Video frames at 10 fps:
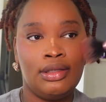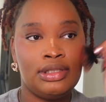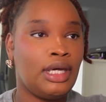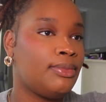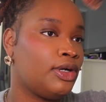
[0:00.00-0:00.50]

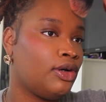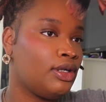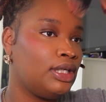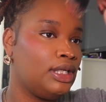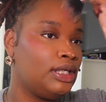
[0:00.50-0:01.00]
type of
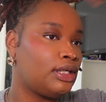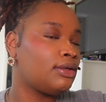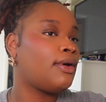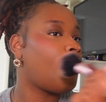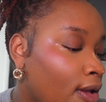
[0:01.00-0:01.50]
girly look.
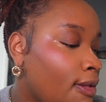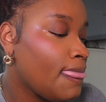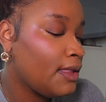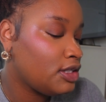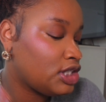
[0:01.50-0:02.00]

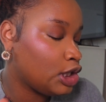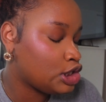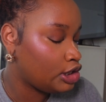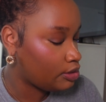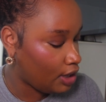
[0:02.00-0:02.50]
She looks
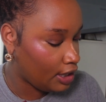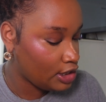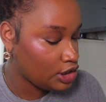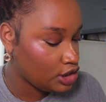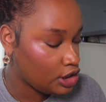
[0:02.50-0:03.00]
a little
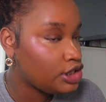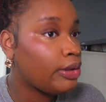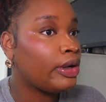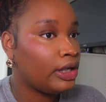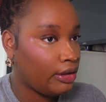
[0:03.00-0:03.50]
harsh, so
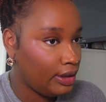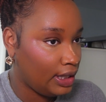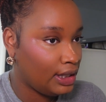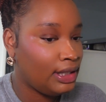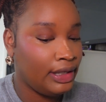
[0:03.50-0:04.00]
we're gonna go
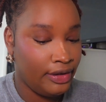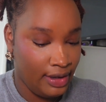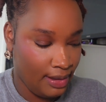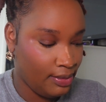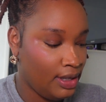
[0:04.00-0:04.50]
ahead and clean her
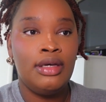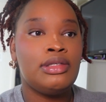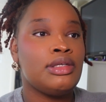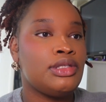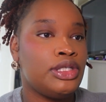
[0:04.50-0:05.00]
up.
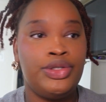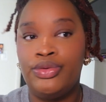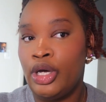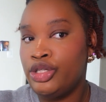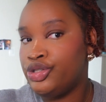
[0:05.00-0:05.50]
So
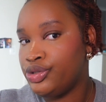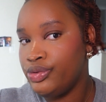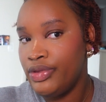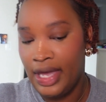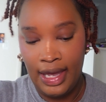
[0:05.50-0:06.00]
to
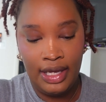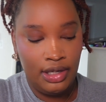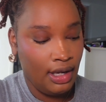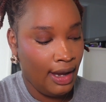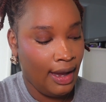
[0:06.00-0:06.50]
do that,
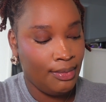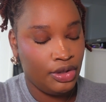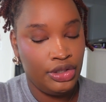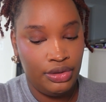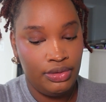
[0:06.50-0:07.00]
I'm
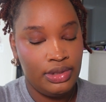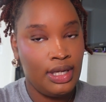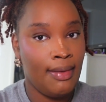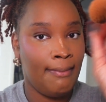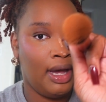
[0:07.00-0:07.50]
gonna use
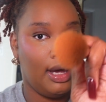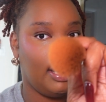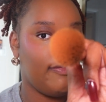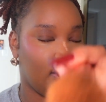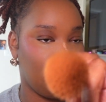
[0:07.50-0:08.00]

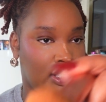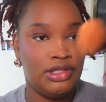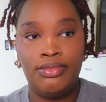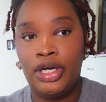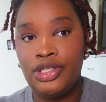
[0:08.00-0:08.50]
my
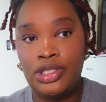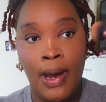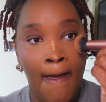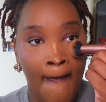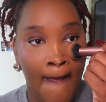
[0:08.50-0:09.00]
foundation brush,
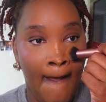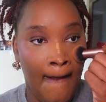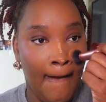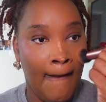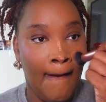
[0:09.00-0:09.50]

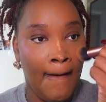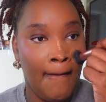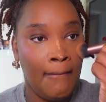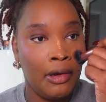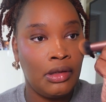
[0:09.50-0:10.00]
and
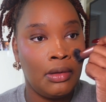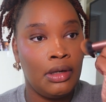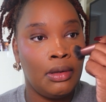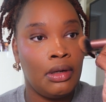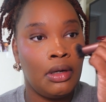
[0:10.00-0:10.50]
I'm just
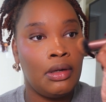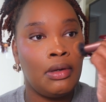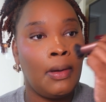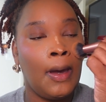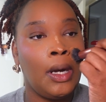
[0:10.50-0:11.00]
gonna
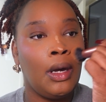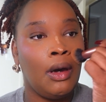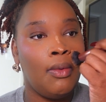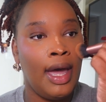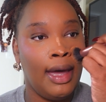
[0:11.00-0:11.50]

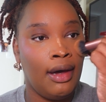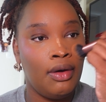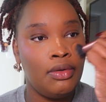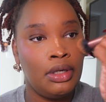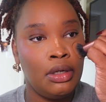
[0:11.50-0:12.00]
go
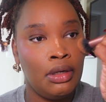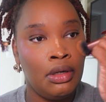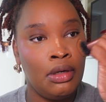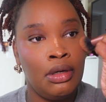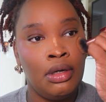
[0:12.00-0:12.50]
out,
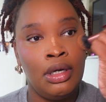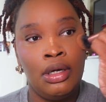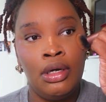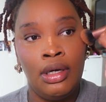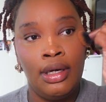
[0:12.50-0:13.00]

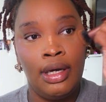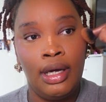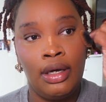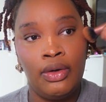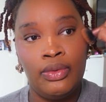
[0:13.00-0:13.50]

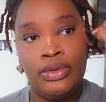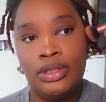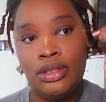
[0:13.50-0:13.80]
and